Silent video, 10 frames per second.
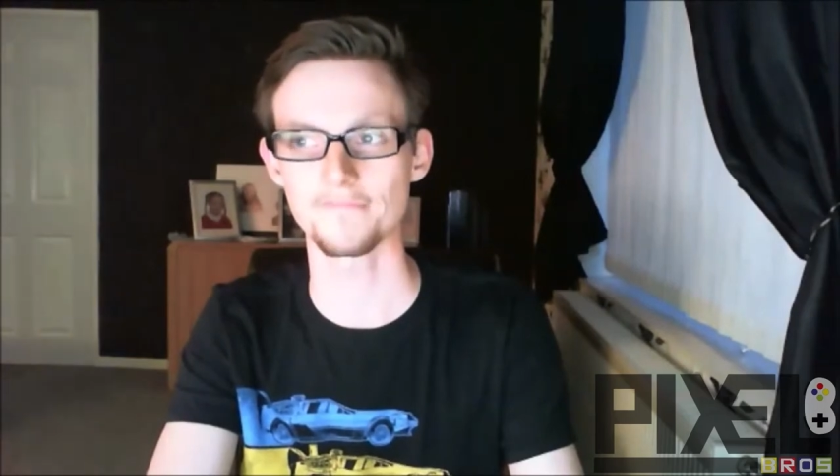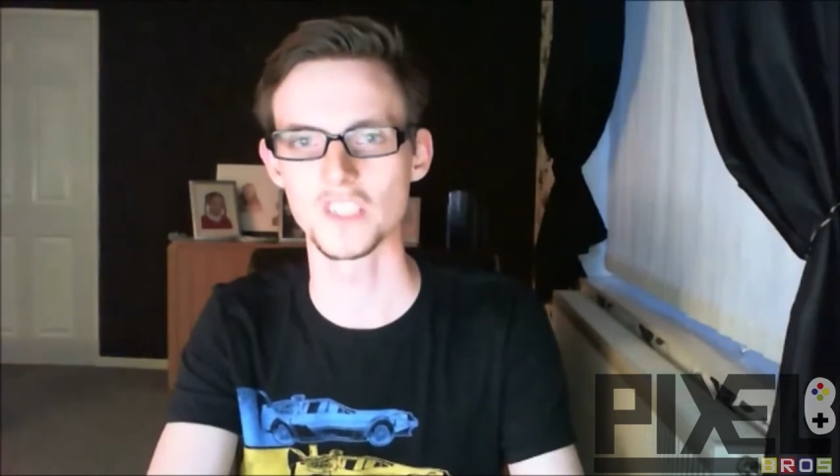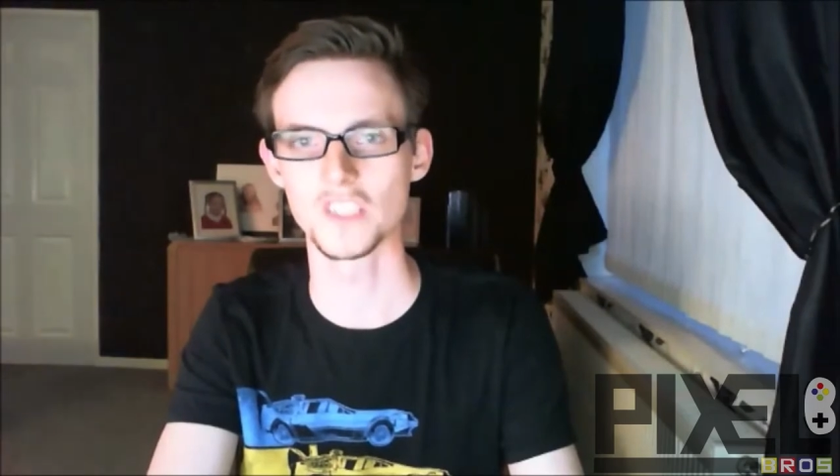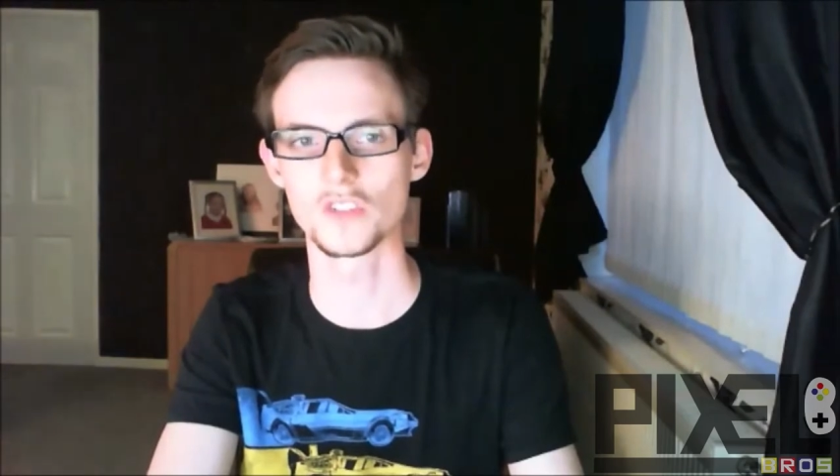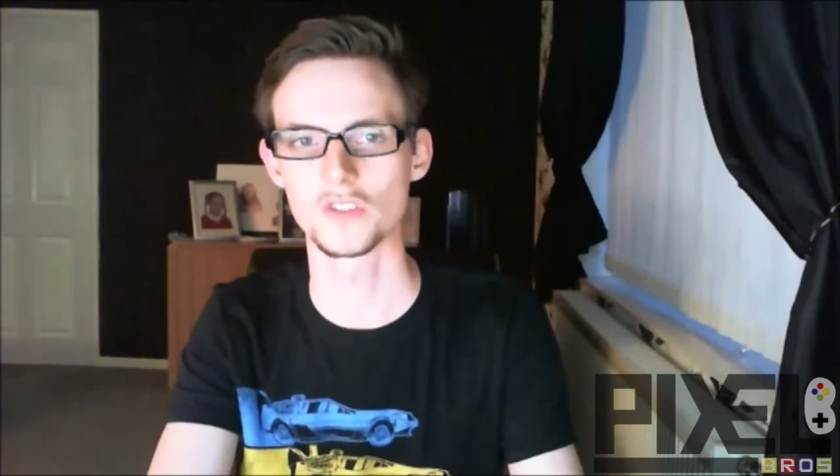
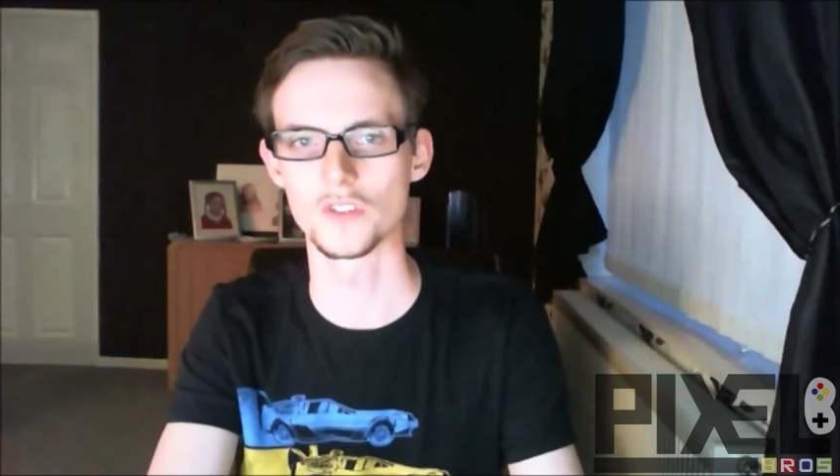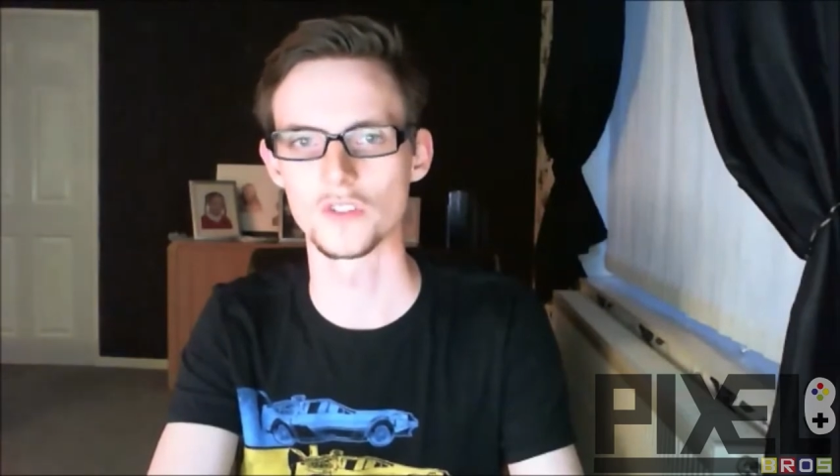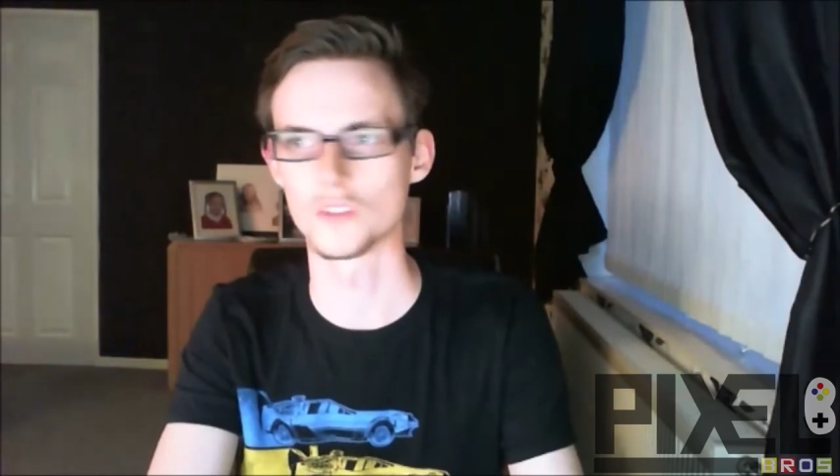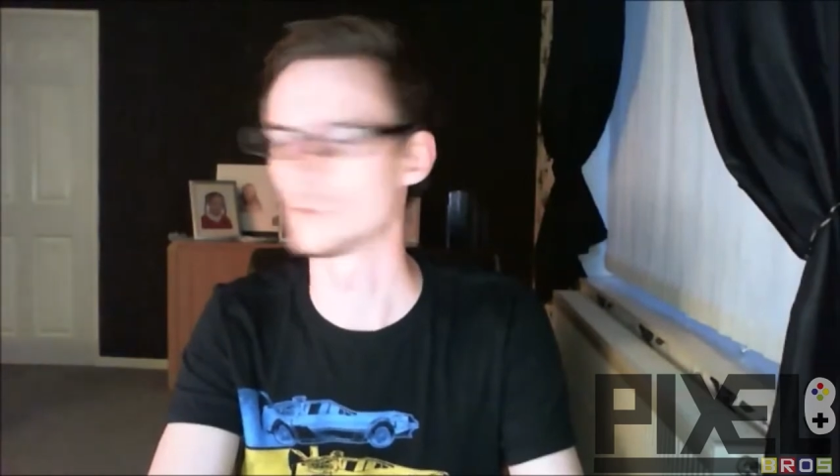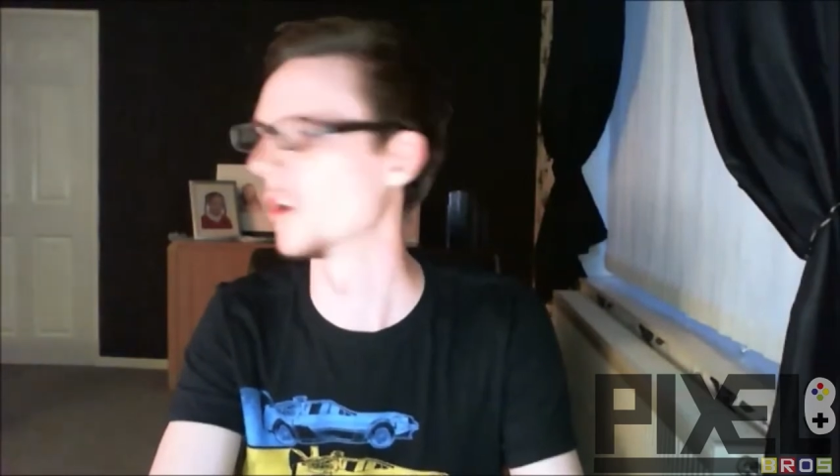So,
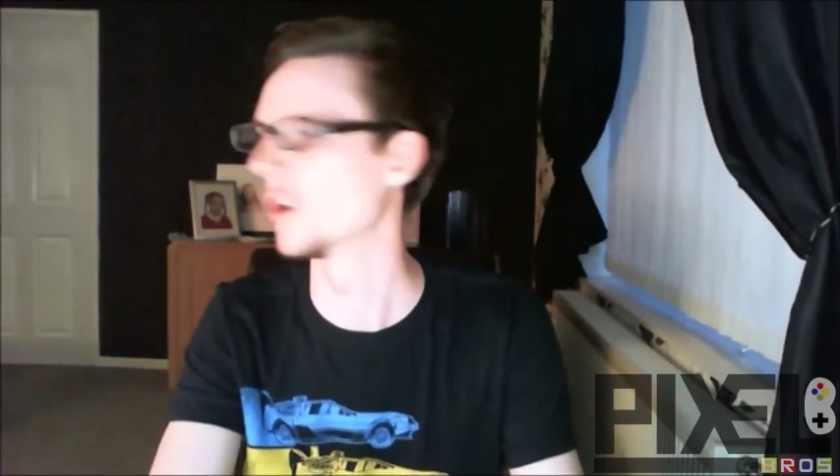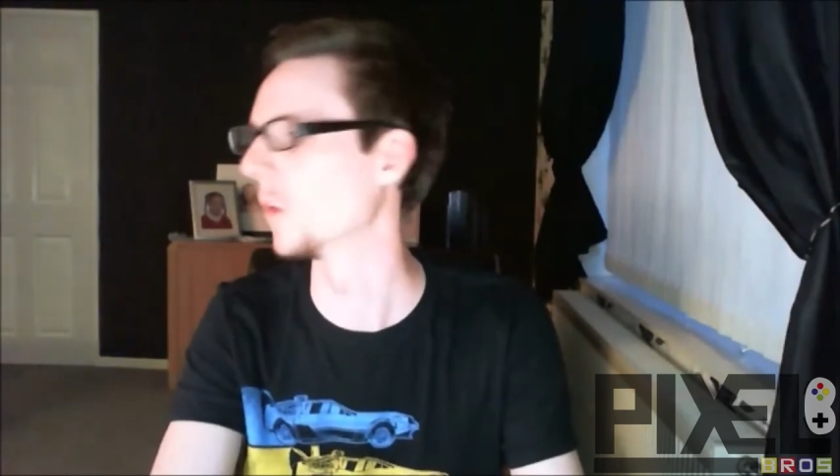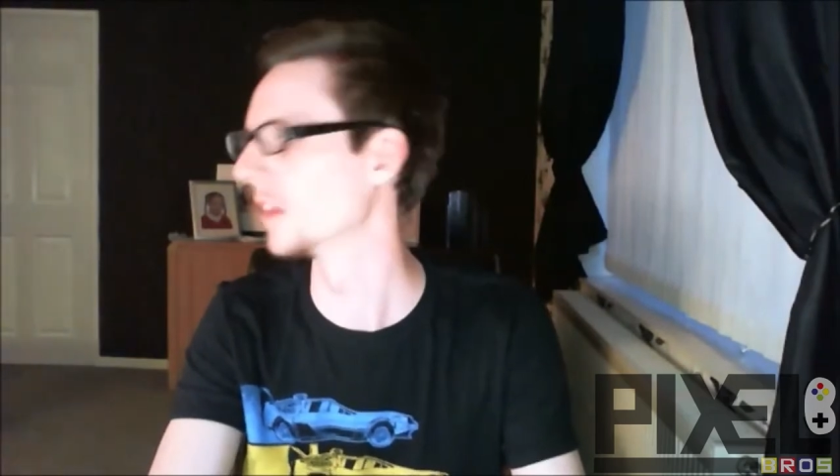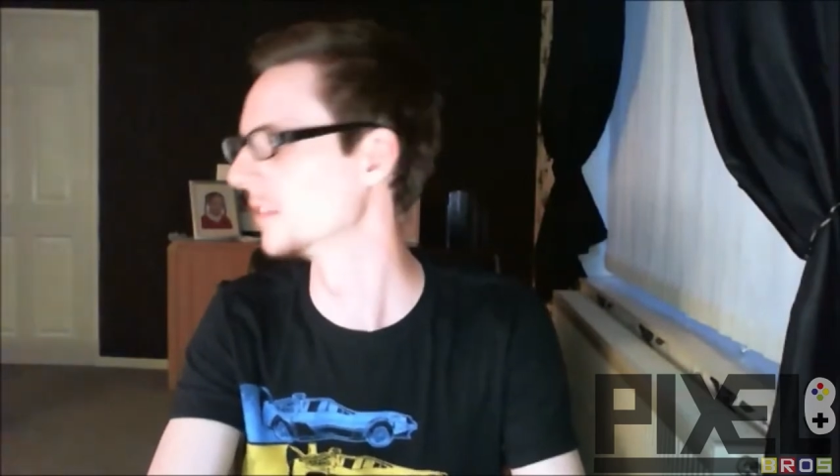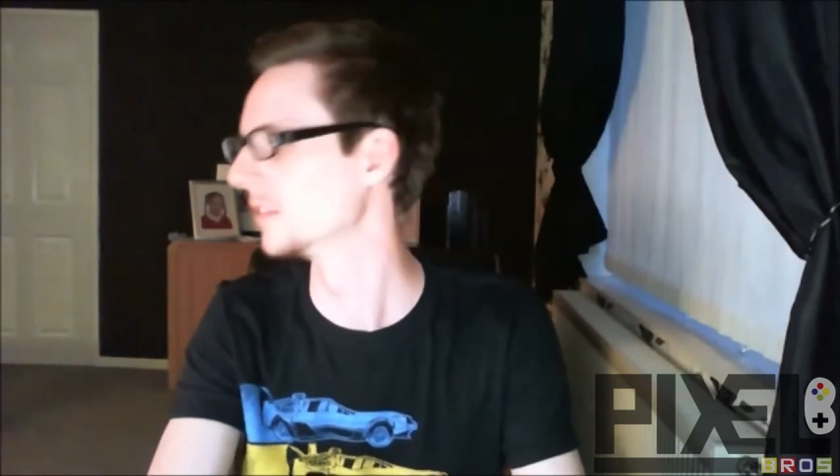oh well,
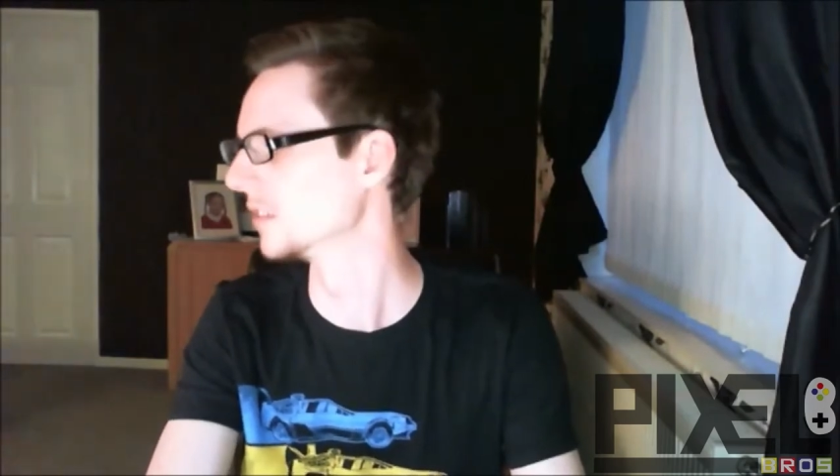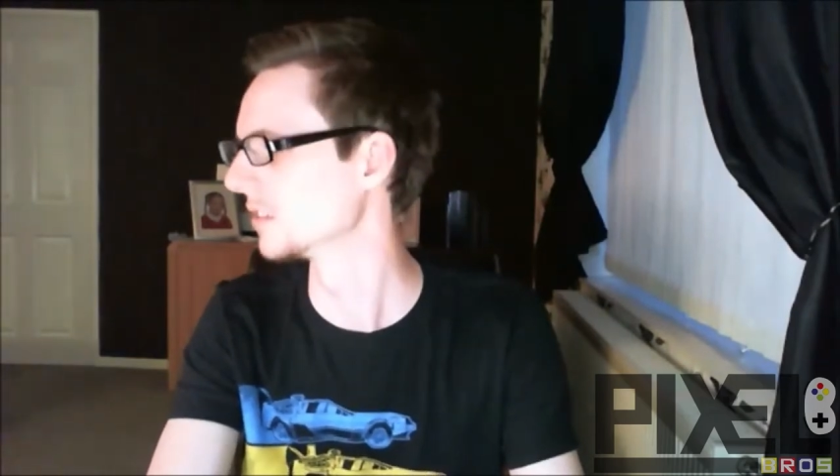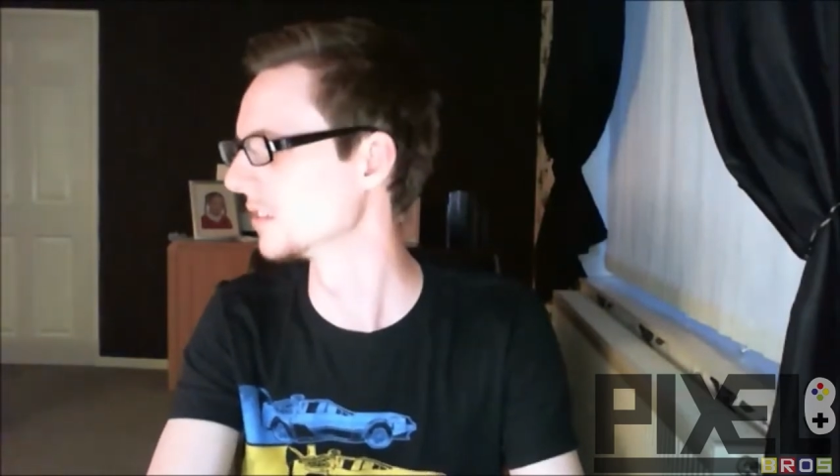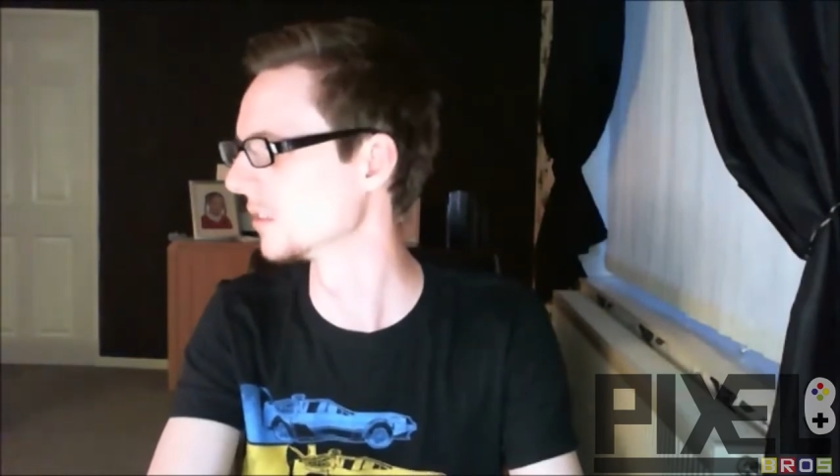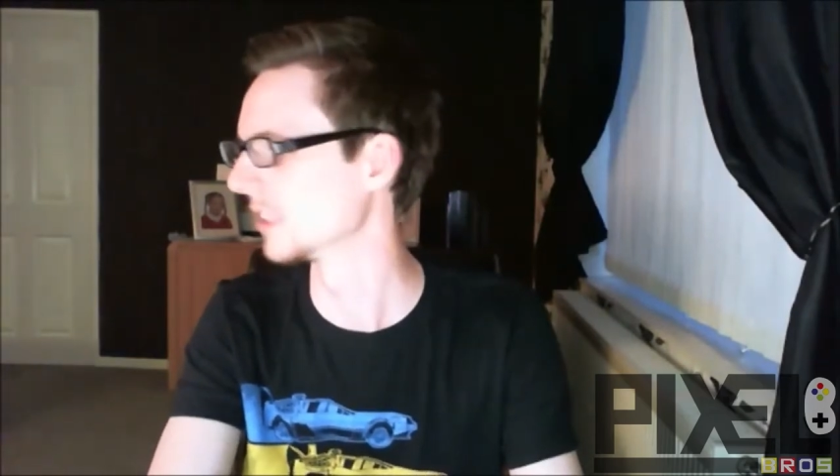see
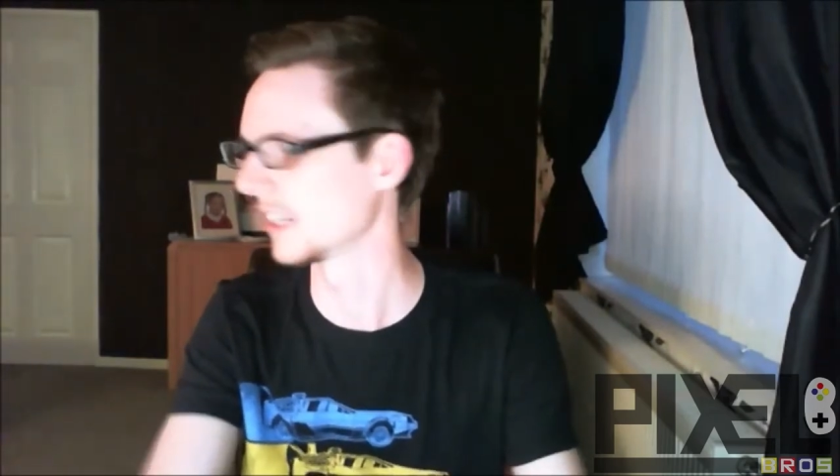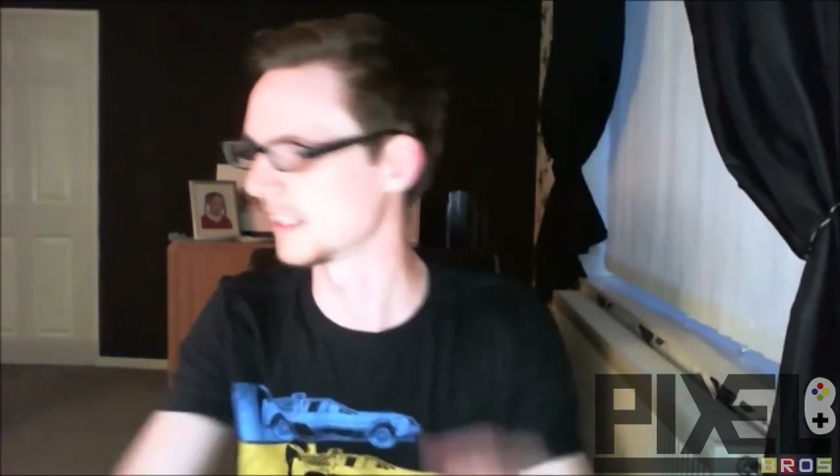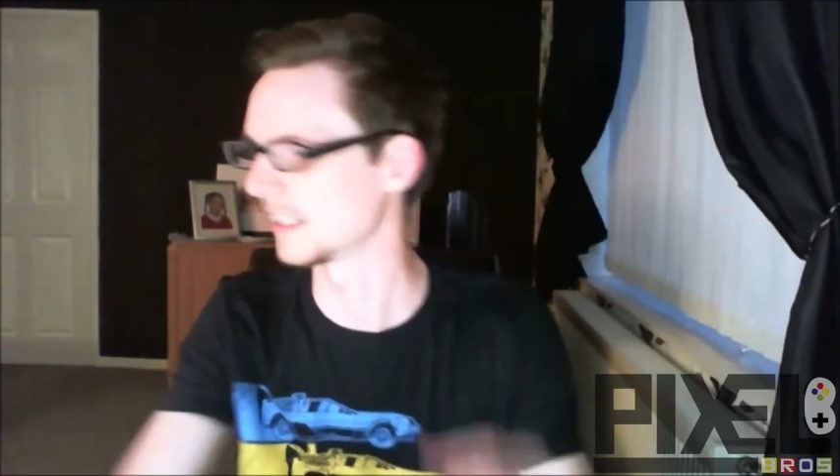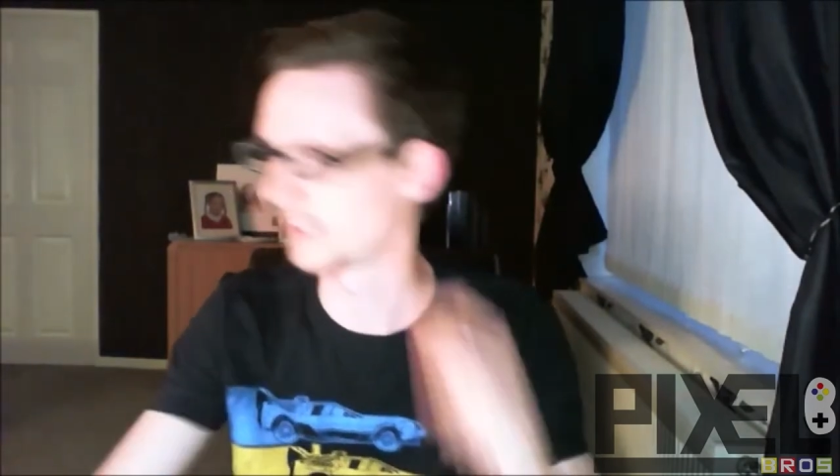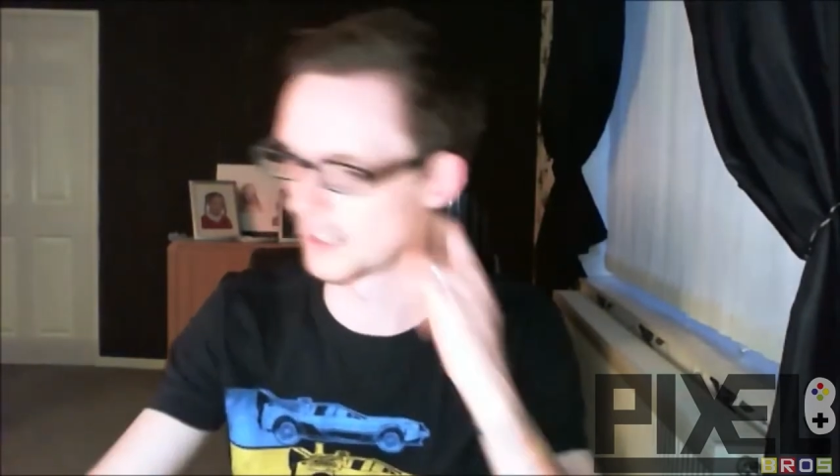when that gets here.